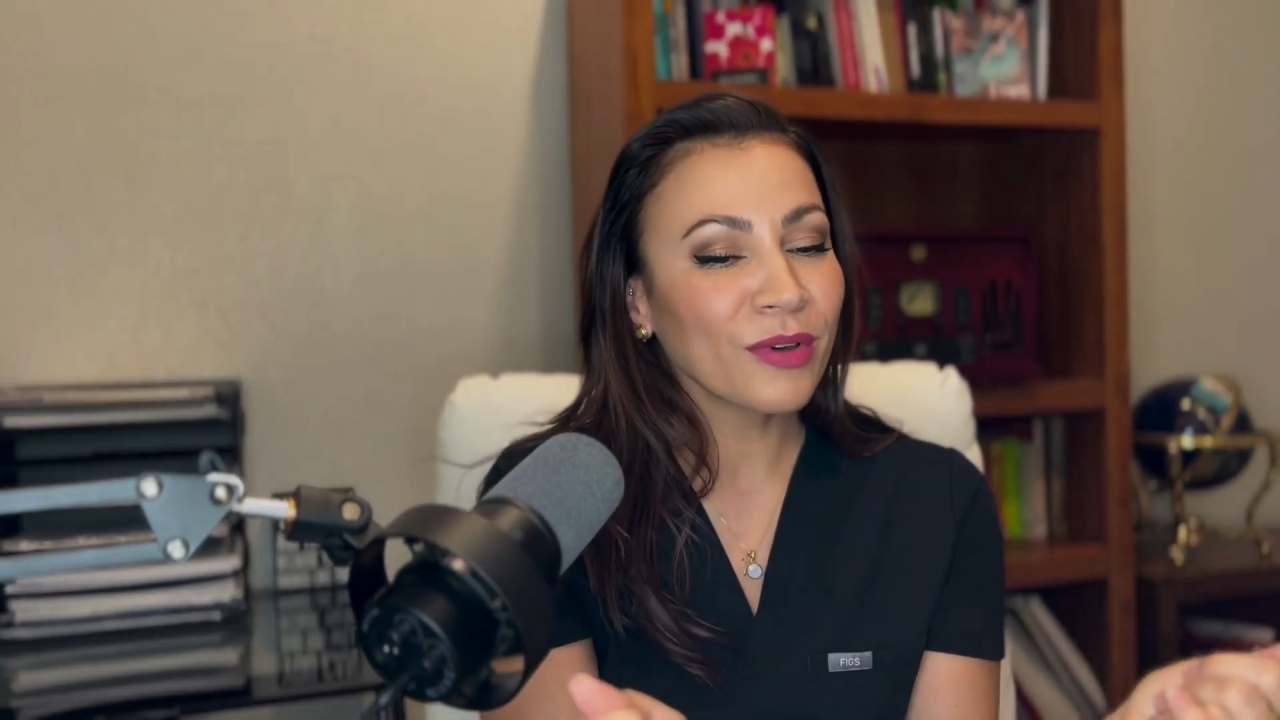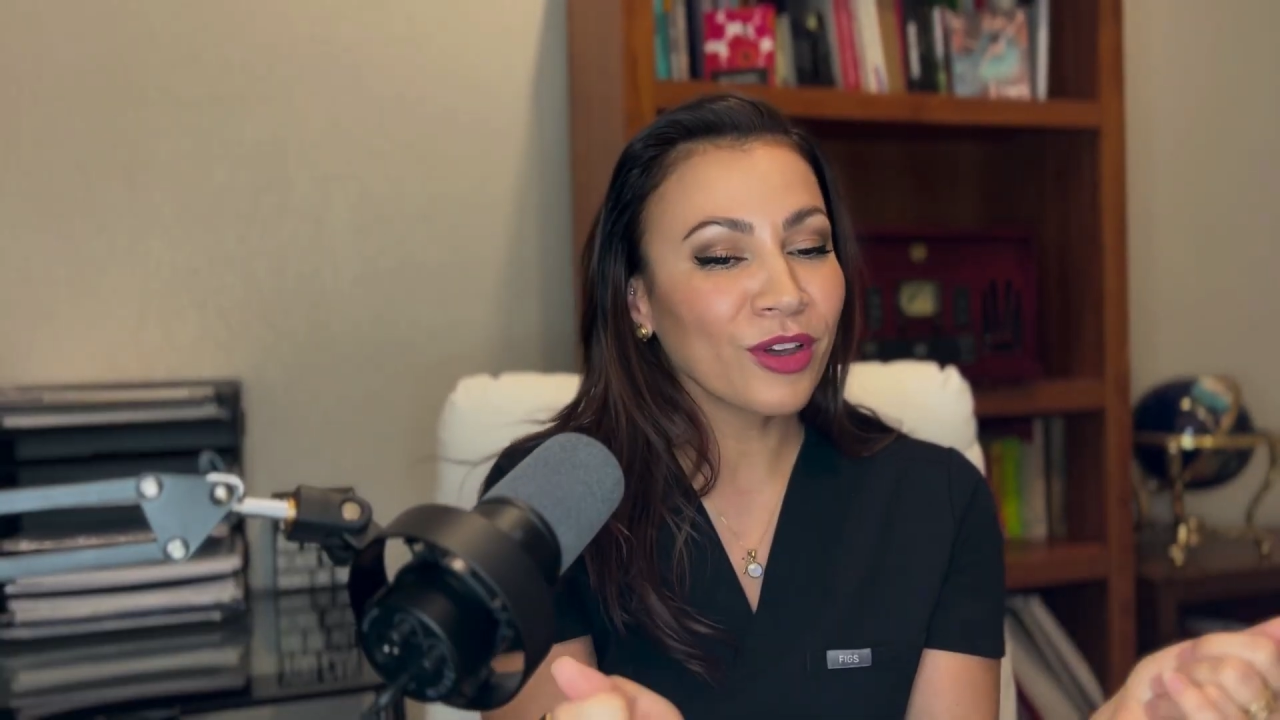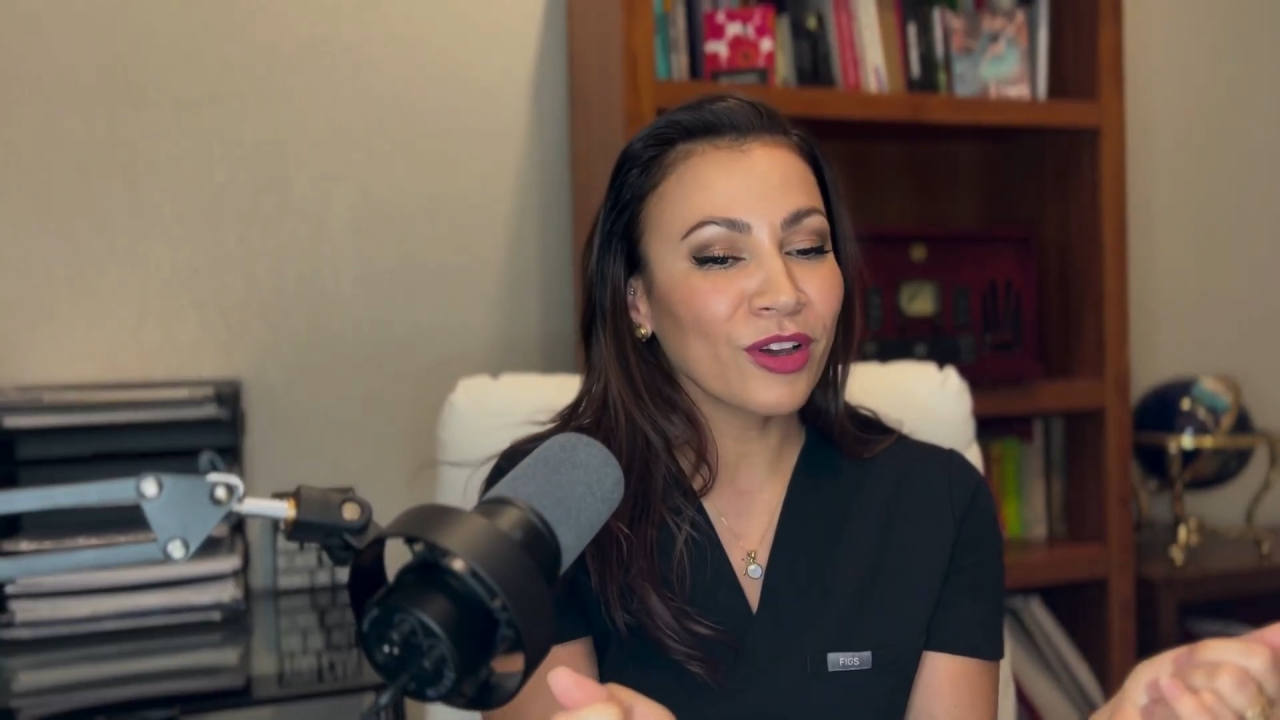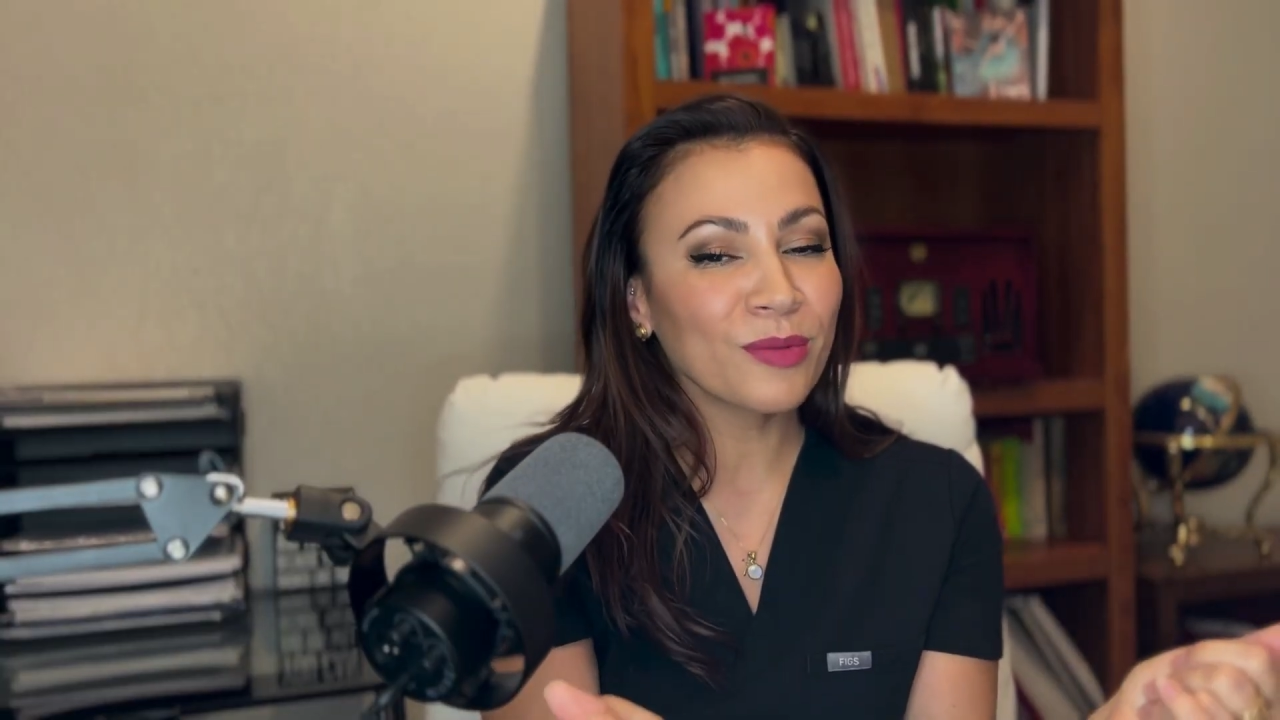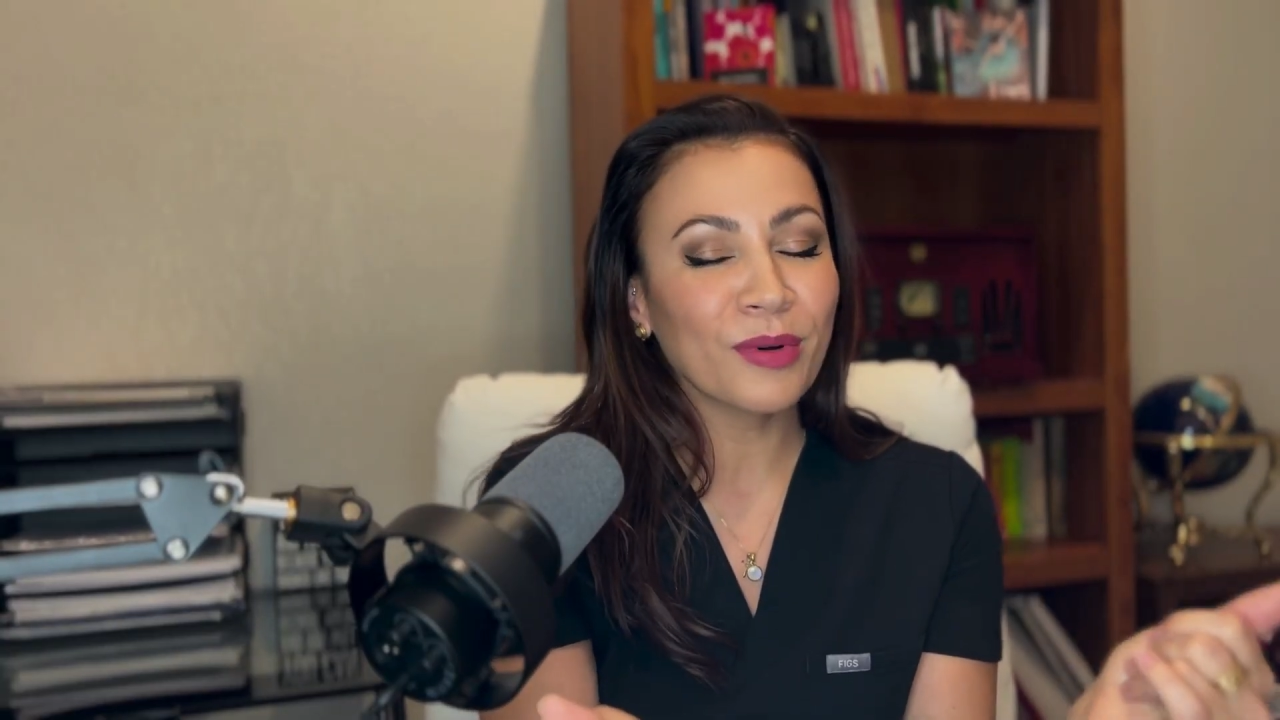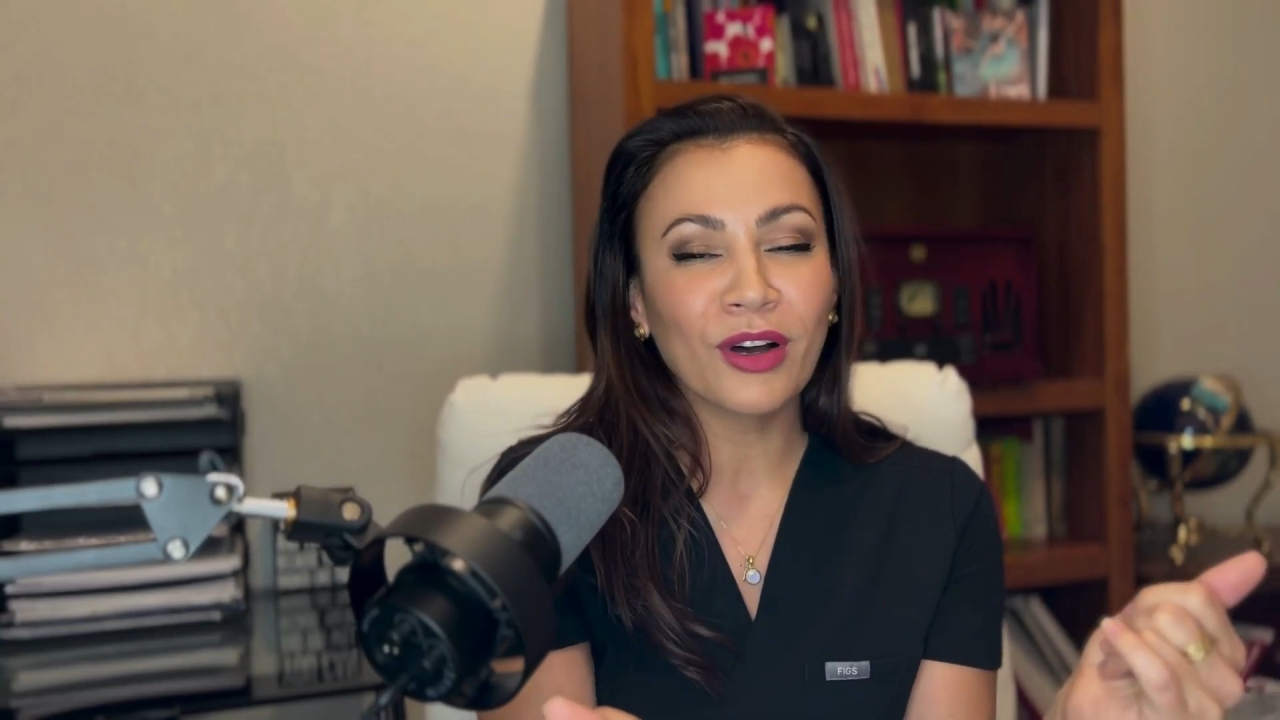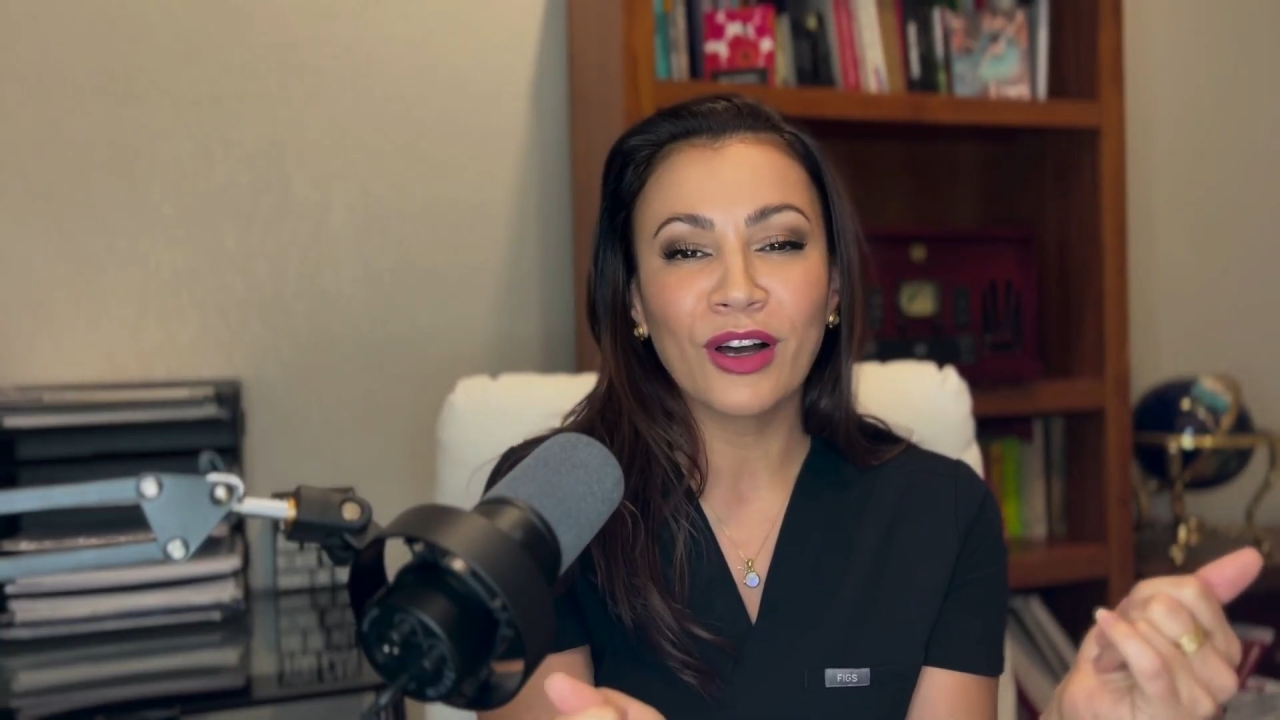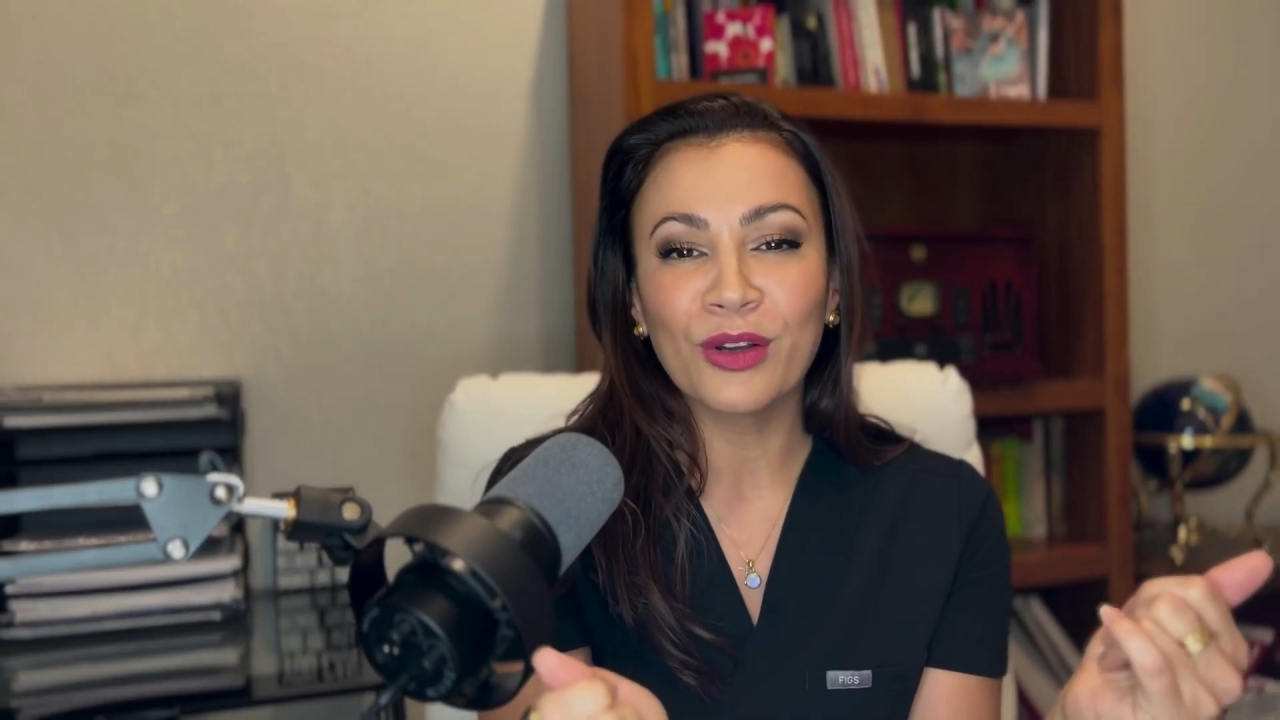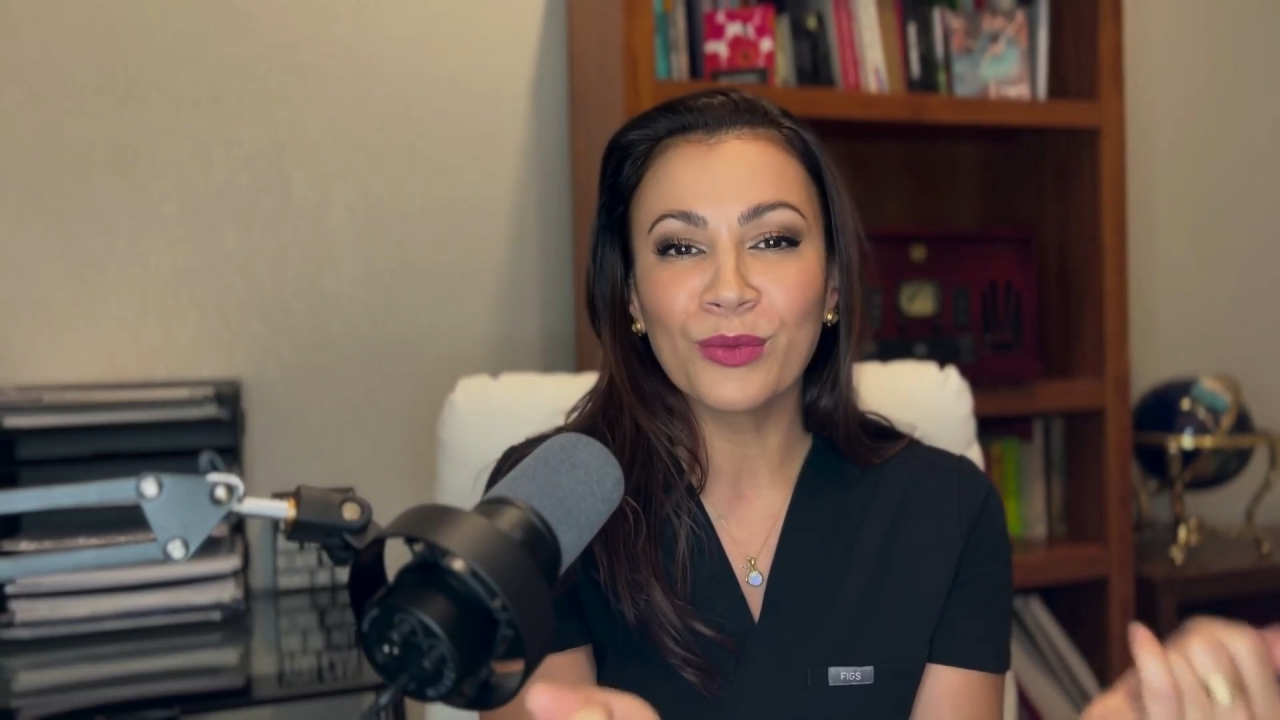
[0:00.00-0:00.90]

good book,